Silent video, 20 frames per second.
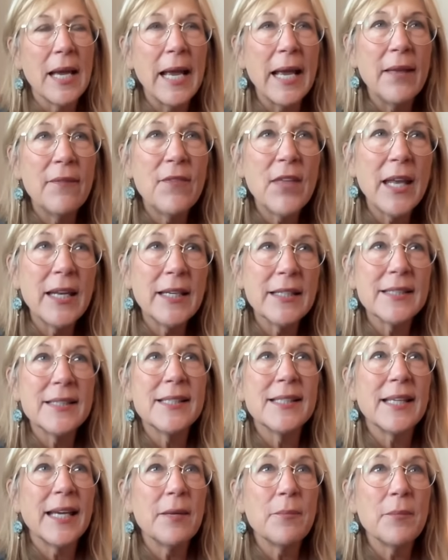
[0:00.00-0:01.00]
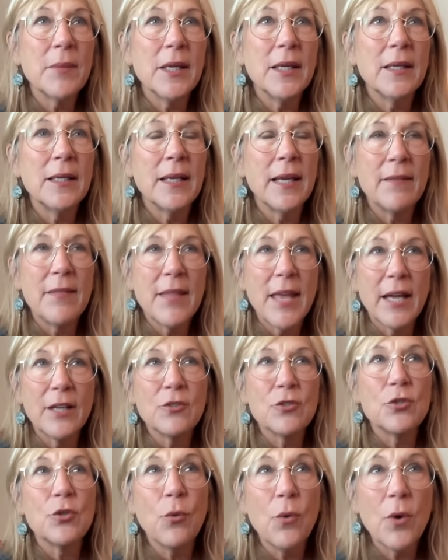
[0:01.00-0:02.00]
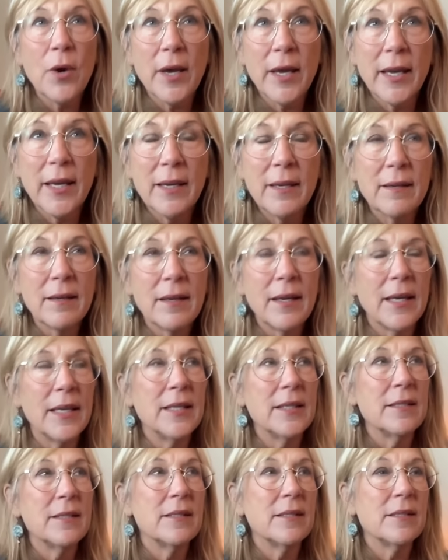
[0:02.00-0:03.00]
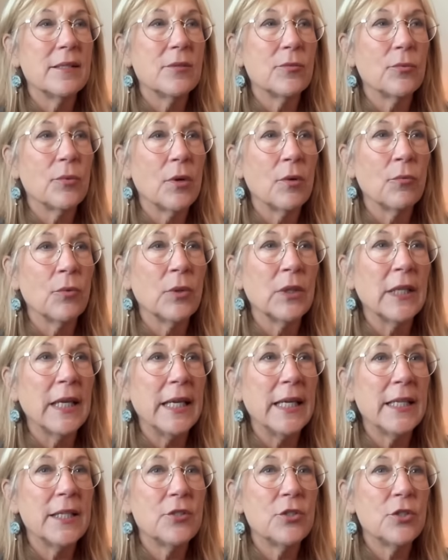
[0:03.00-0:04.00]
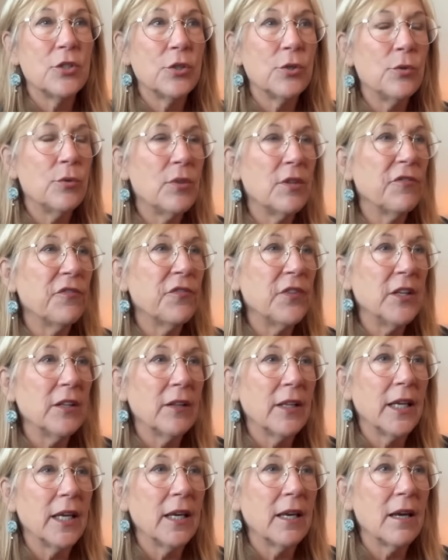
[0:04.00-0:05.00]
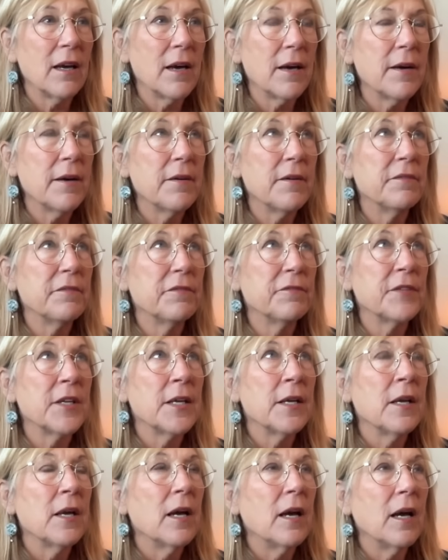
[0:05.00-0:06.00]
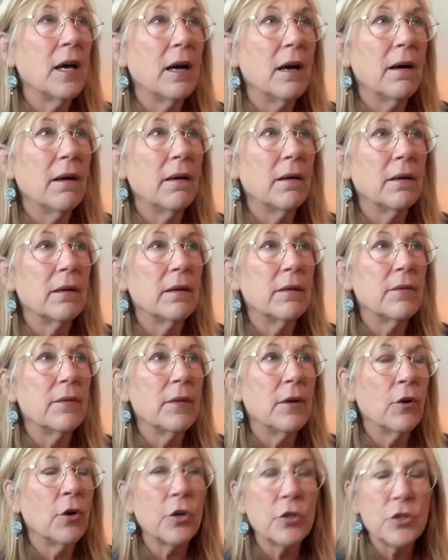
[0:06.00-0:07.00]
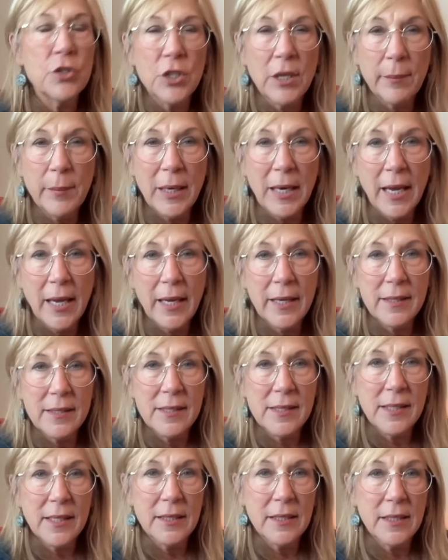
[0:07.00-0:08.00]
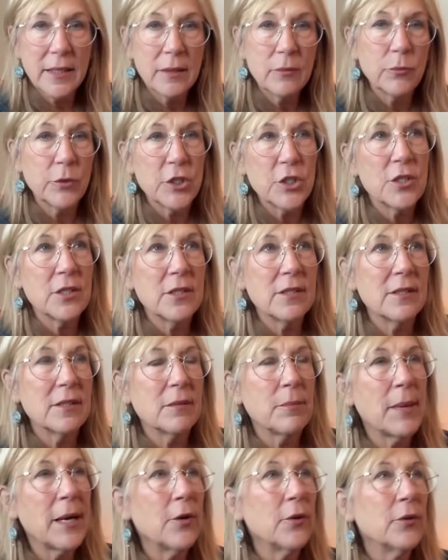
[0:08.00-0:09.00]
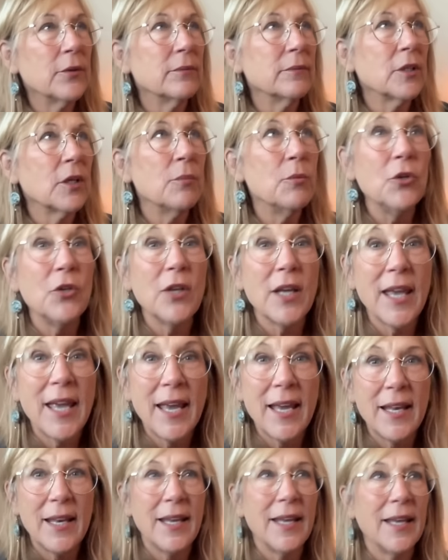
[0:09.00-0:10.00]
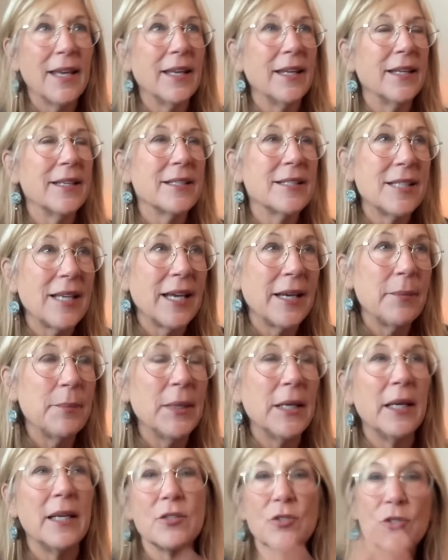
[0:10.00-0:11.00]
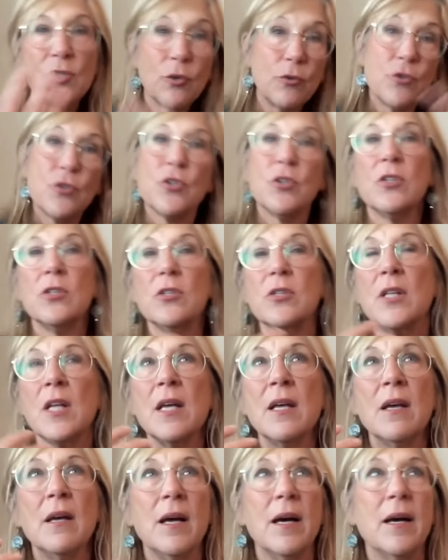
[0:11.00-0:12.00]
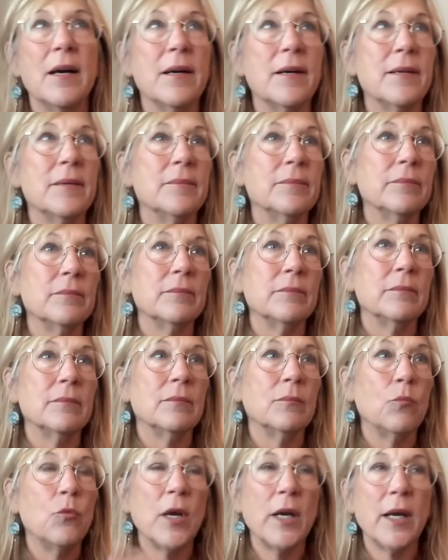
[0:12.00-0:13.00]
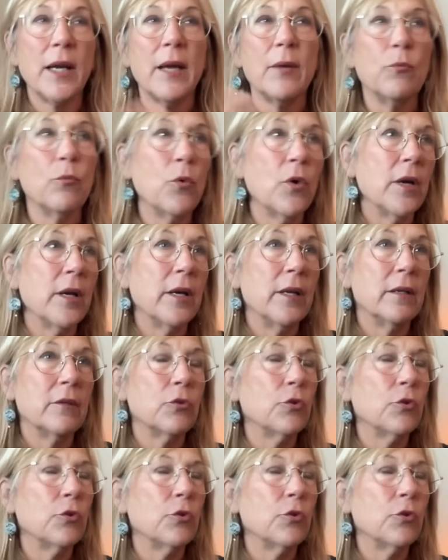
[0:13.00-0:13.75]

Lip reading: And that excitement and that joy is related to the feeling of her Gemini ascendant, which is about communicating and excitement and social one-on-one